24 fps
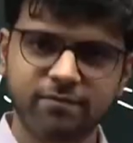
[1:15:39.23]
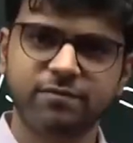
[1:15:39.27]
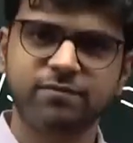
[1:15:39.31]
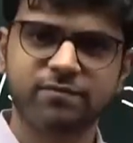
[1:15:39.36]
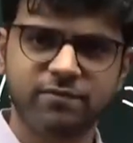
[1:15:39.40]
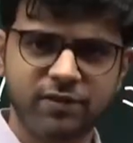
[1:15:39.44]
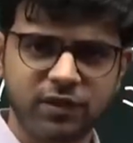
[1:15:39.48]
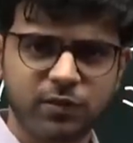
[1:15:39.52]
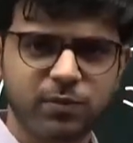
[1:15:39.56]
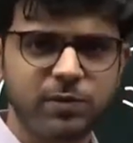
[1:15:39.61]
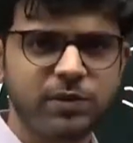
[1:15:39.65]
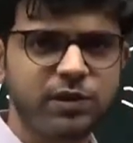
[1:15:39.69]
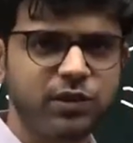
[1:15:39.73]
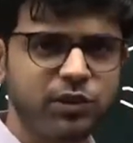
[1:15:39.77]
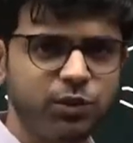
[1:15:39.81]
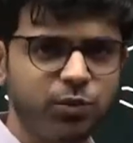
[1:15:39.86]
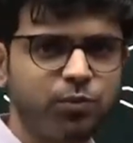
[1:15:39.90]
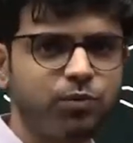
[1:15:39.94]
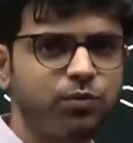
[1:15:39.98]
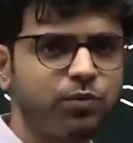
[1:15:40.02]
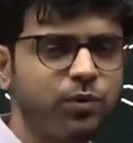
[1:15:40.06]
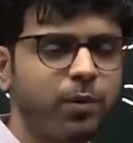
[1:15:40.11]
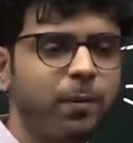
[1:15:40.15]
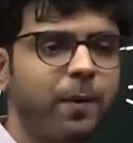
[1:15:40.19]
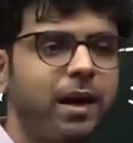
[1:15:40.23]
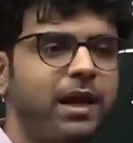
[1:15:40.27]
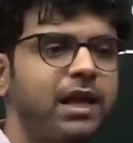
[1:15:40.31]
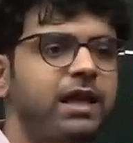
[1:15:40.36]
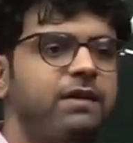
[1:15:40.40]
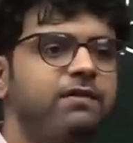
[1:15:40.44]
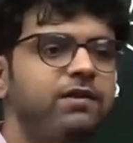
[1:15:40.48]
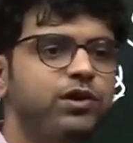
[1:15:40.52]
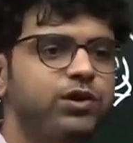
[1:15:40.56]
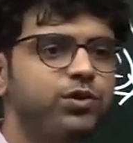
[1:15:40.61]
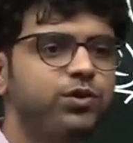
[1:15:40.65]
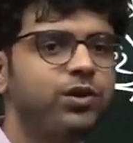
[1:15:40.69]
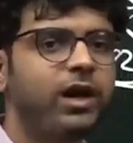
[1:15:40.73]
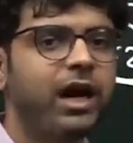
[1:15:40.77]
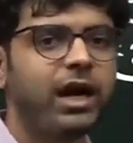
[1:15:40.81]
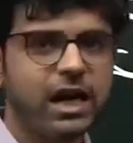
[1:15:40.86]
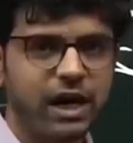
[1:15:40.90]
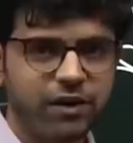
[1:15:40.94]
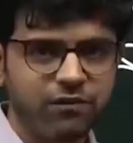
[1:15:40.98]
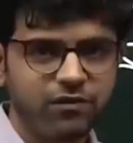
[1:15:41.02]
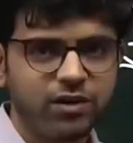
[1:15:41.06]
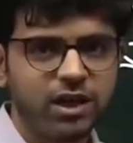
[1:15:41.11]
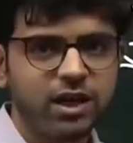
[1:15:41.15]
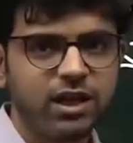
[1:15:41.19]
which means you, the money which you get
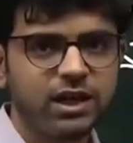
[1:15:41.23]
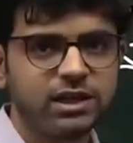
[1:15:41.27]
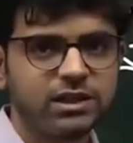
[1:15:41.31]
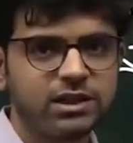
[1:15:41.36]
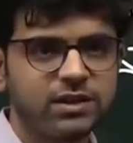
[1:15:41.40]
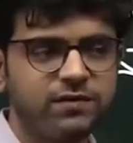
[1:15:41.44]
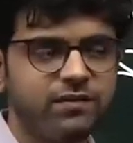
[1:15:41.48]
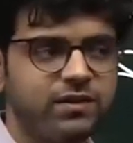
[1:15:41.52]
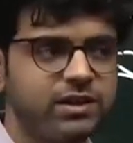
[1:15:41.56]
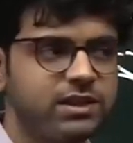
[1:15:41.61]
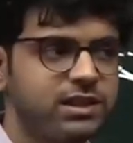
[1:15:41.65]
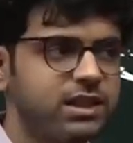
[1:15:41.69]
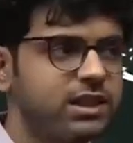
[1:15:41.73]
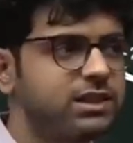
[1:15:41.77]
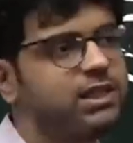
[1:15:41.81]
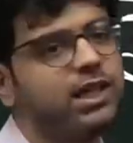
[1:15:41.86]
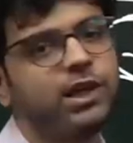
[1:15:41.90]
after disinvesting.